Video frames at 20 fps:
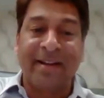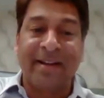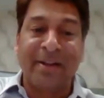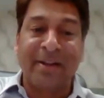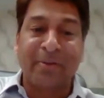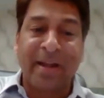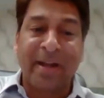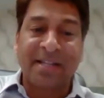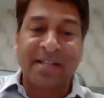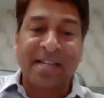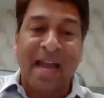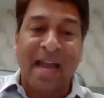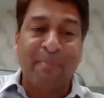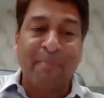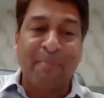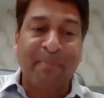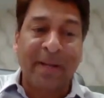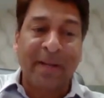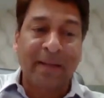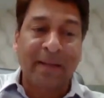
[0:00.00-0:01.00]

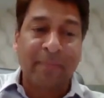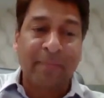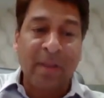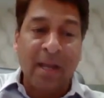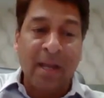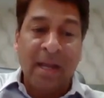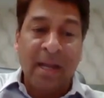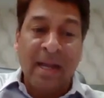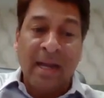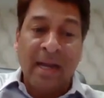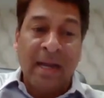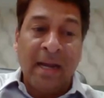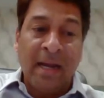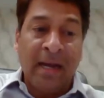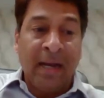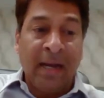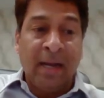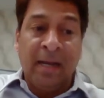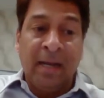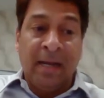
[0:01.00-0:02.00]
example.
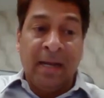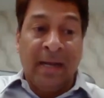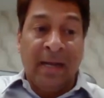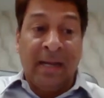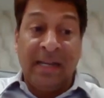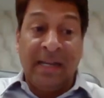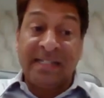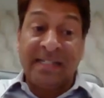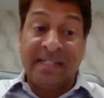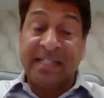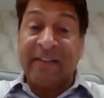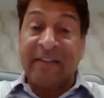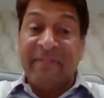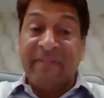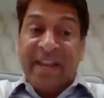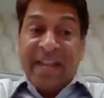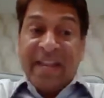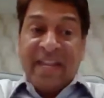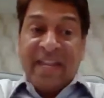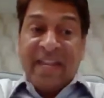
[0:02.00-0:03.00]
Listen
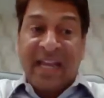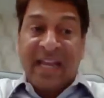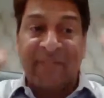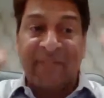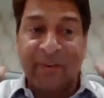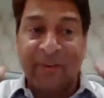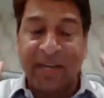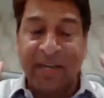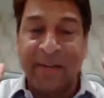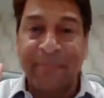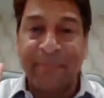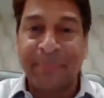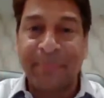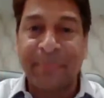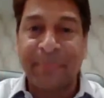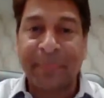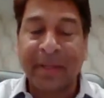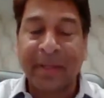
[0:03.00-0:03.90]
very carefully.